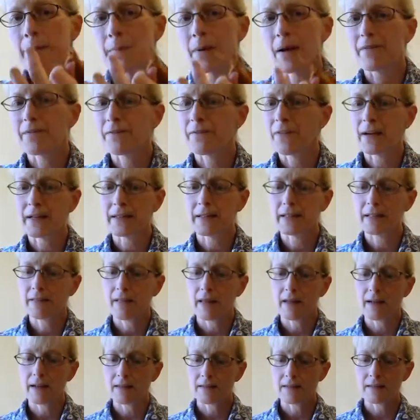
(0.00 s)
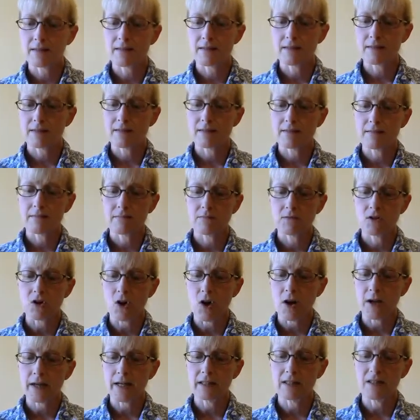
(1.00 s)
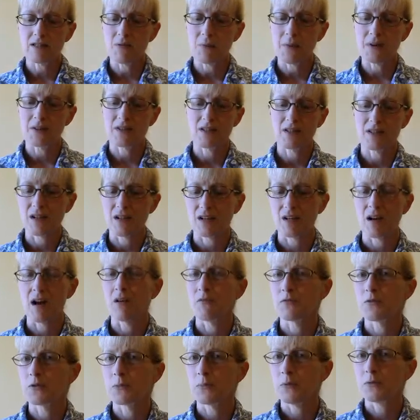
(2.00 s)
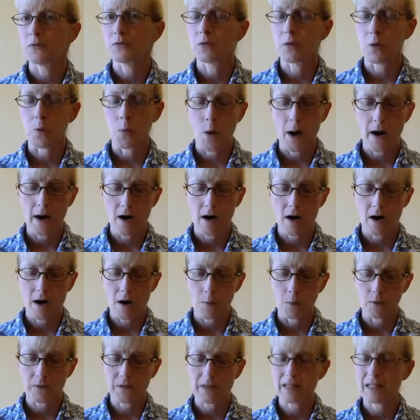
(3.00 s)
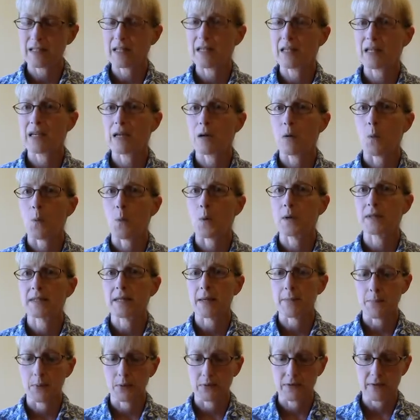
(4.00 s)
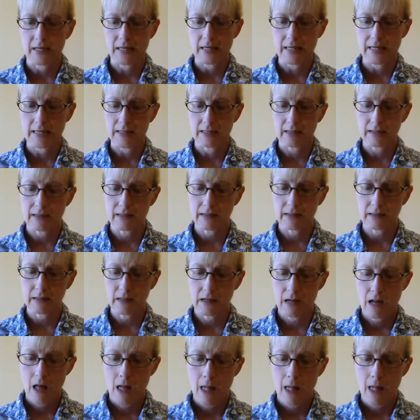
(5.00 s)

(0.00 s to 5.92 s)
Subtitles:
I'm not finding that it's drawing in so much it's uncomfortable to wear. We'll see once I put the heel in.